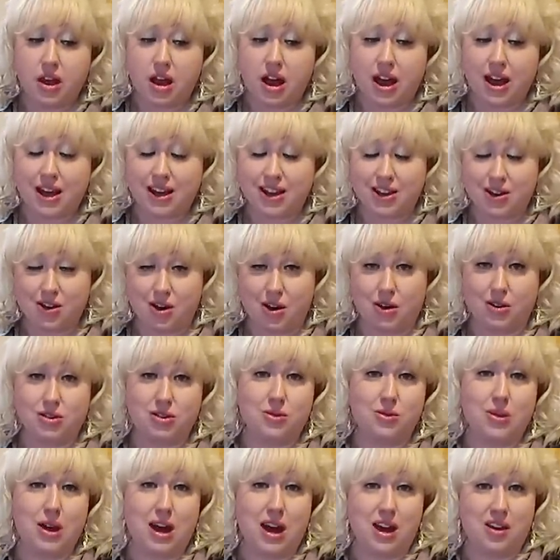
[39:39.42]
I can
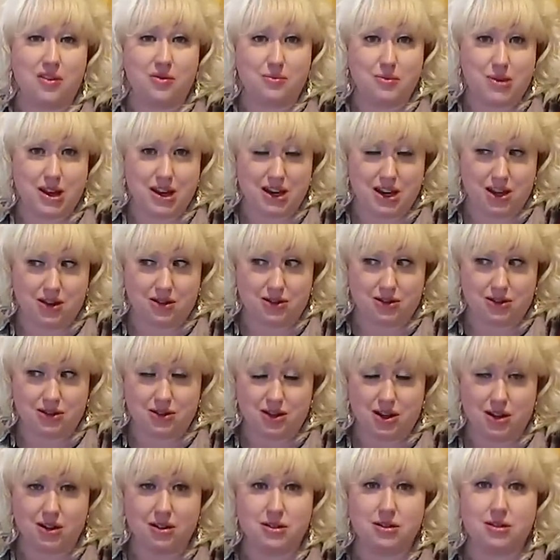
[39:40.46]
also have my nails
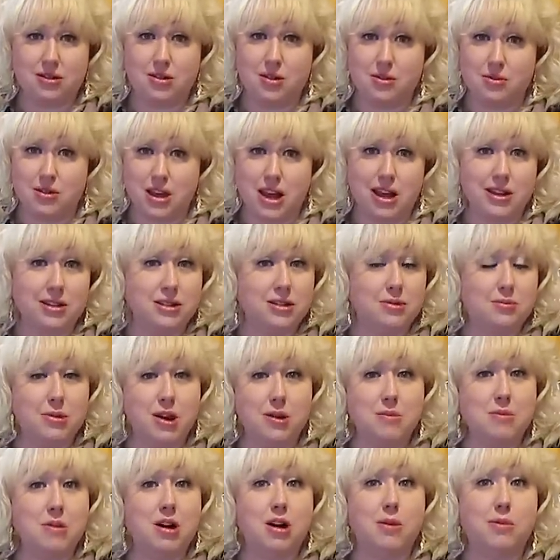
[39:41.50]
done. So that's
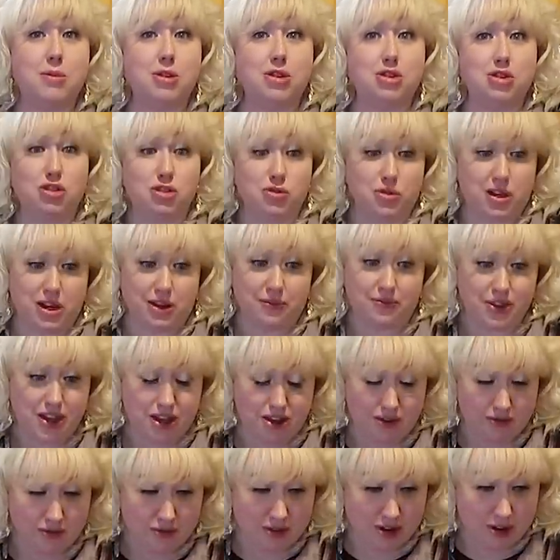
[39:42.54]
my mama treat
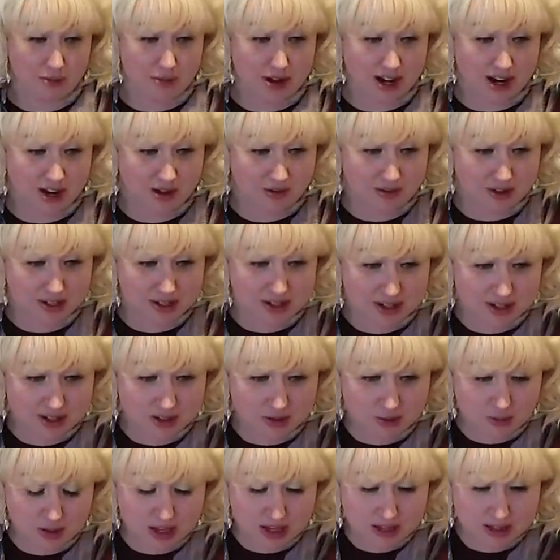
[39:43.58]
every about every
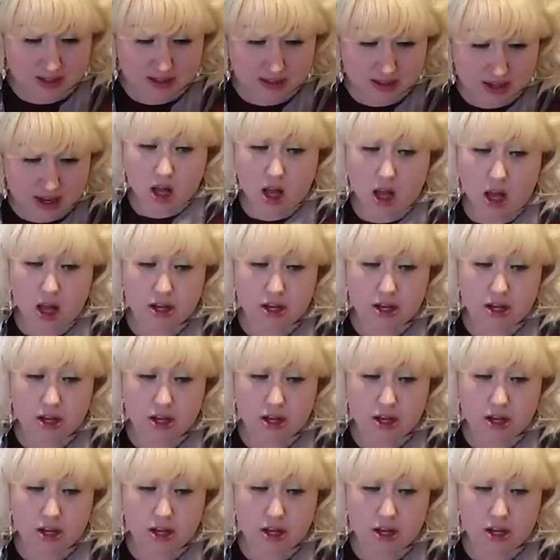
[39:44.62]
six weeks.